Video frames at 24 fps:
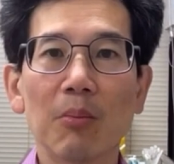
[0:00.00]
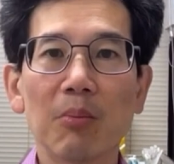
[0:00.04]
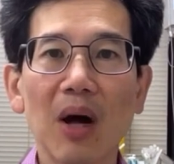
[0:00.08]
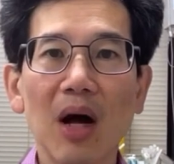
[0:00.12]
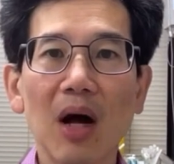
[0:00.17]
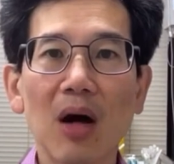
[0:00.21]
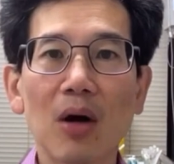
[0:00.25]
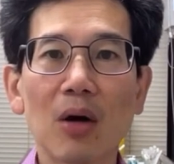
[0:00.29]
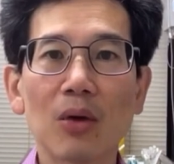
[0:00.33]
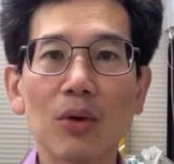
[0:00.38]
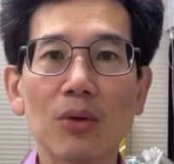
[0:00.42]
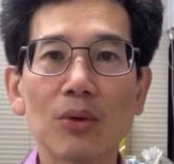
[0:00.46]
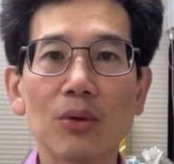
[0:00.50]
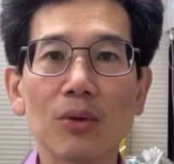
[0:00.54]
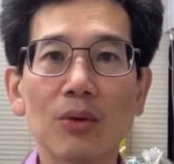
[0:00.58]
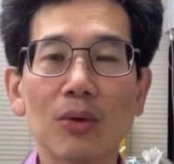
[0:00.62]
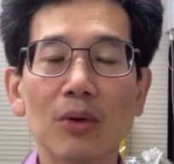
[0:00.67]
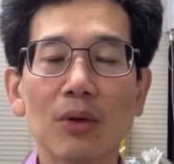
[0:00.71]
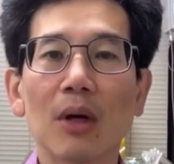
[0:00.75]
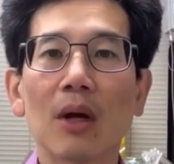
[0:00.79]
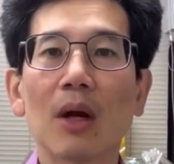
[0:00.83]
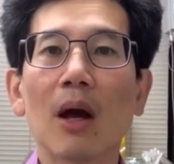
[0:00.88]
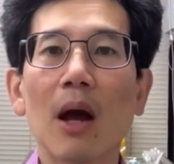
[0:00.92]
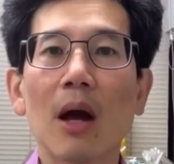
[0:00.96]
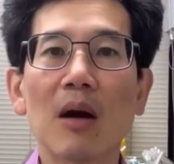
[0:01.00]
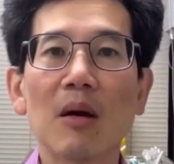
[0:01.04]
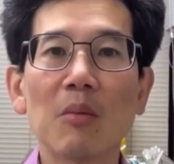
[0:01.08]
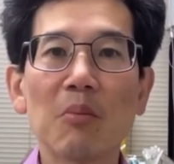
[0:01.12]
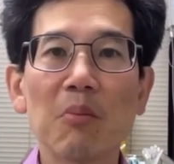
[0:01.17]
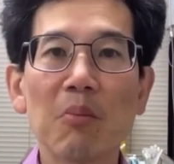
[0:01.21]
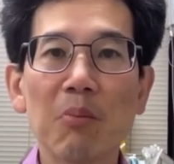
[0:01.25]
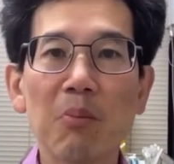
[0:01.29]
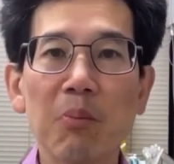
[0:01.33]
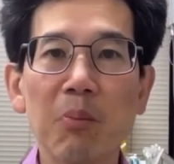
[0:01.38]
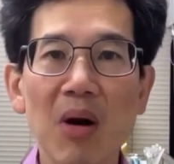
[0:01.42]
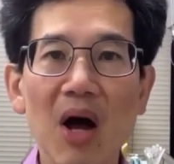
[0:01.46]
bao,
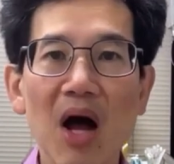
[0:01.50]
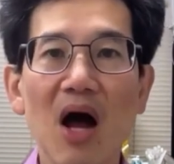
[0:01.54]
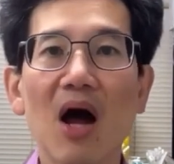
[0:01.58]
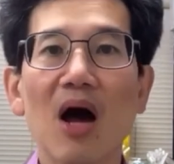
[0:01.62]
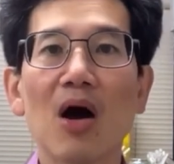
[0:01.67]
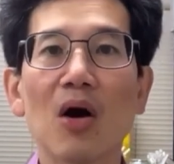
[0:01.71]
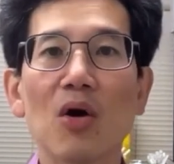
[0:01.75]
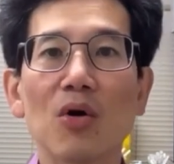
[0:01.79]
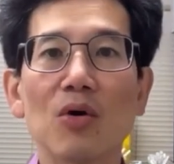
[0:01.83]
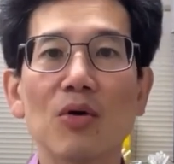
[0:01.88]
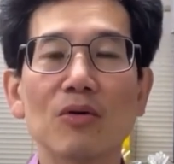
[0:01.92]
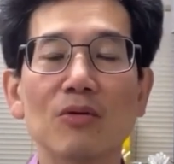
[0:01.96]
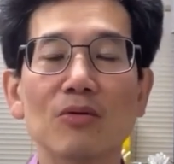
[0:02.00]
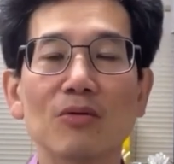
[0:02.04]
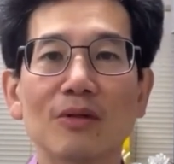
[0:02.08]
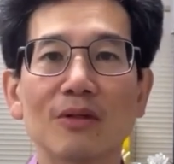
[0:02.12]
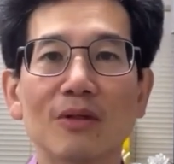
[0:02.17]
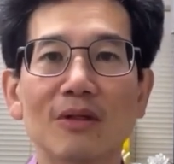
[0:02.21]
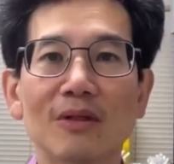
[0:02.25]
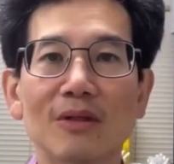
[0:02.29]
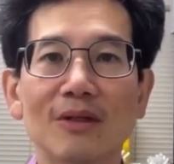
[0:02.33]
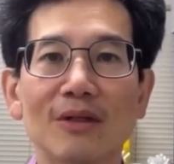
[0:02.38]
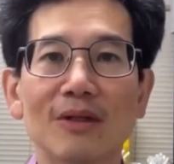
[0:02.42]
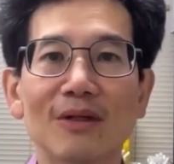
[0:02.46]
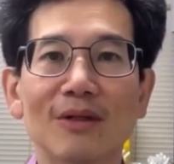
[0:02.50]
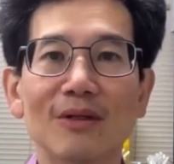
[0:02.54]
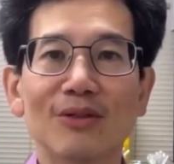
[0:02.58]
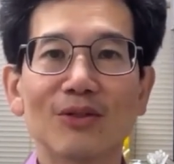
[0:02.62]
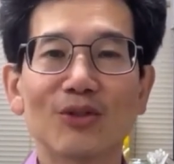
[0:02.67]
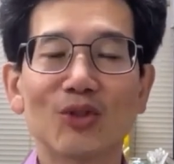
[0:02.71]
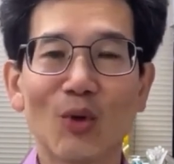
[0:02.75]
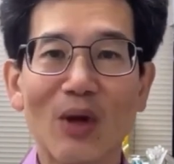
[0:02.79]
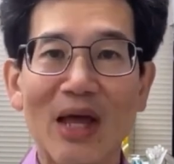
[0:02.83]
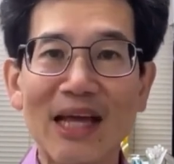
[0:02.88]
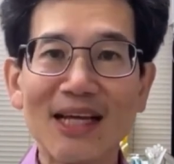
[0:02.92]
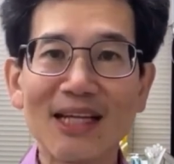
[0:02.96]
pao.
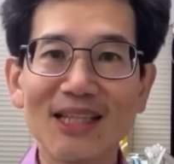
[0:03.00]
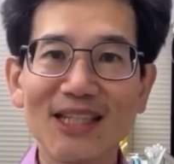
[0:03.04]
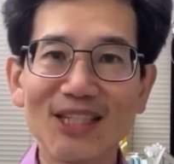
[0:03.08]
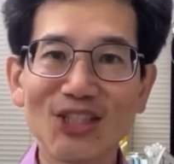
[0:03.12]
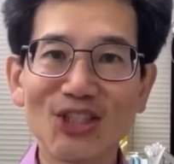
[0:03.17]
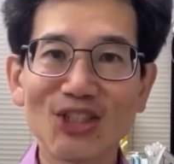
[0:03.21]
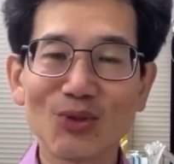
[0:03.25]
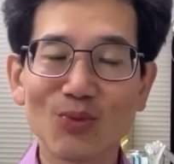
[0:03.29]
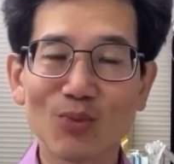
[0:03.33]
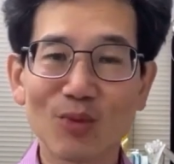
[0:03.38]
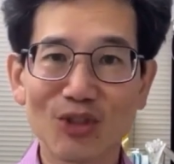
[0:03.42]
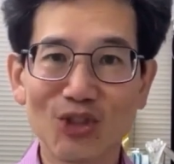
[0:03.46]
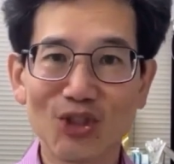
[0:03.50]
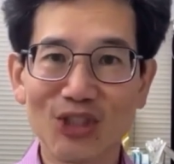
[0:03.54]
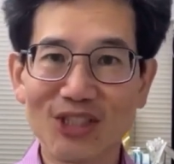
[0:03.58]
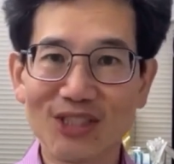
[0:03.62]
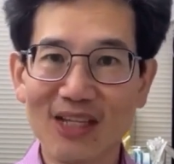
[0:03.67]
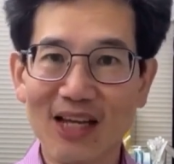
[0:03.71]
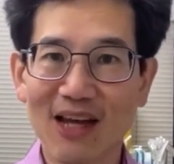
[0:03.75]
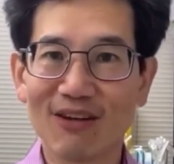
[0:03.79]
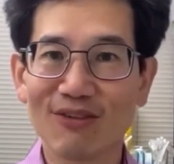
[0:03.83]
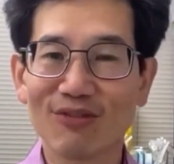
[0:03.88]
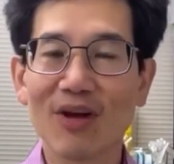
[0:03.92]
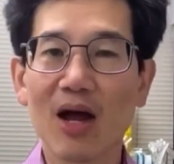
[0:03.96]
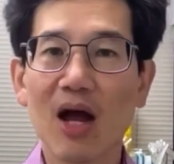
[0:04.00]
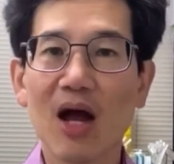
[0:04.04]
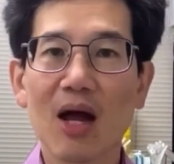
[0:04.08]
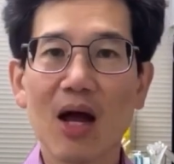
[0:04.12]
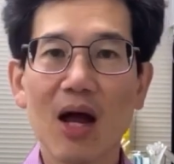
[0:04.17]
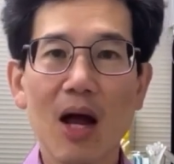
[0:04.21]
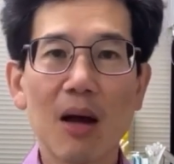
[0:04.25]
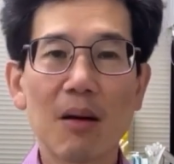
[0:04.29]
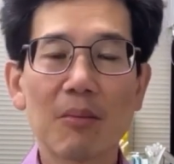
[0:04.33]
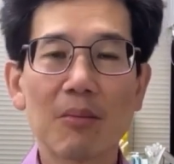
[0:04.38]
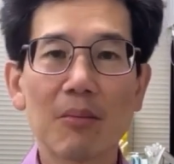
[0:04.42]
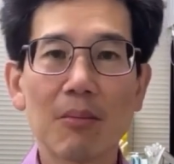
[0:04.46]
So English will just have
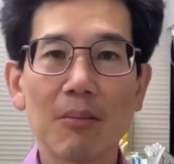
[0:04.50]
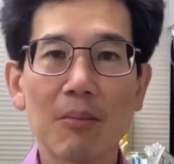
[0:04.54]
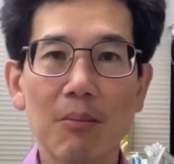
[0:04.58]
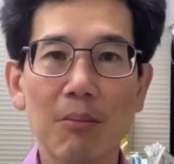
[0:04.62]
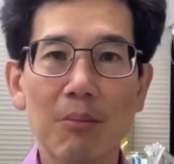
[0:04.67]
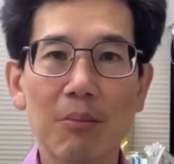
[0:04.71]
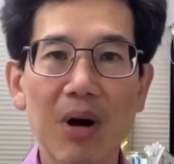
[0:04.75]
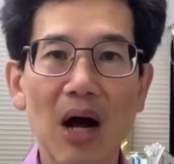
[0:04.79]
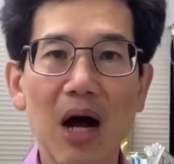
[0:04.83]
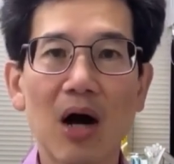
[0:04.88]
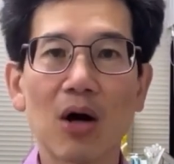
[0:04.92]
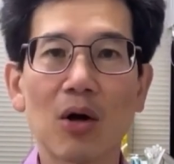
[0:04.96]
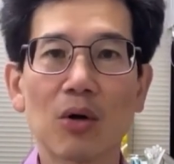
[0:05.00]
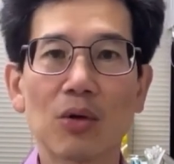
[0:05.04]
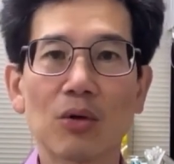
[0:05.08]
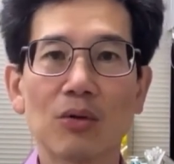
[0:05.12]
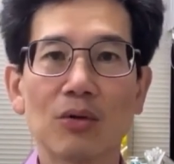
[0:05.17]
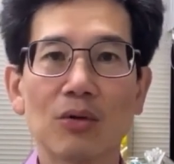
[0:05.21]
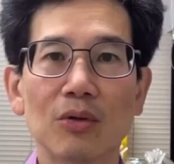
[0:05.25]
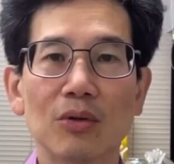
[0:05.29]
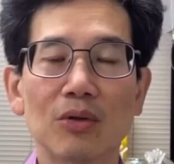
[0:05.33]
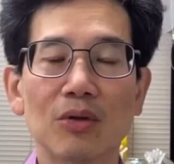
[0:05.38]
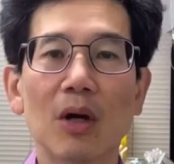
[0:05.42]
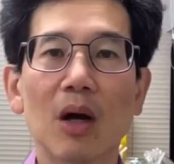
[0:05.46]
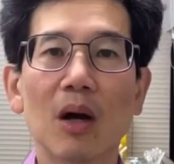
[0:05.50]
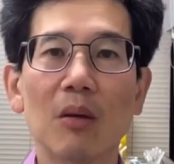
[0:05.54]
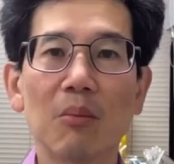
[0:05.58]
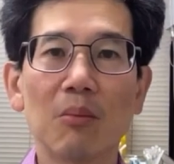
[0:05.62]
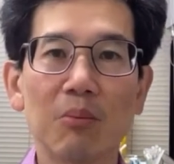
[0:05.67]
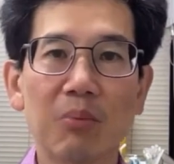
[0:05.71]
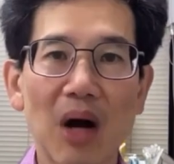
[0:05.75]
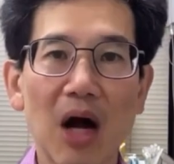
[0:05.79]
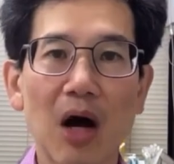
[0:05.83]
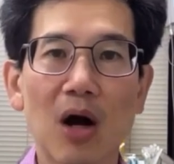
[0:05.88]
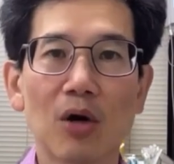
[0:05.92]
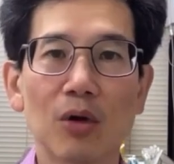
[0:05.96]
bao,
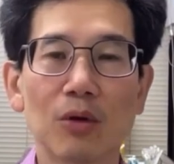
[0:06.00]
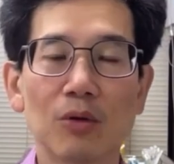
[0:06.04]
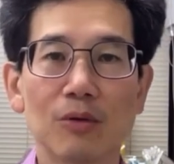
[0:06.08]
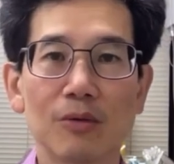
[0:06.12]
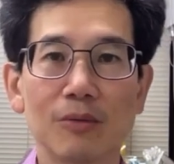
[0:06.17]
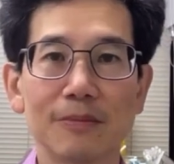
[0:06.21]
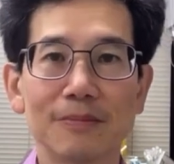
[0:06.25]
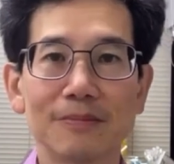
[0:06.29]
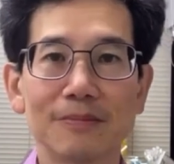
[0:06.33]
bao,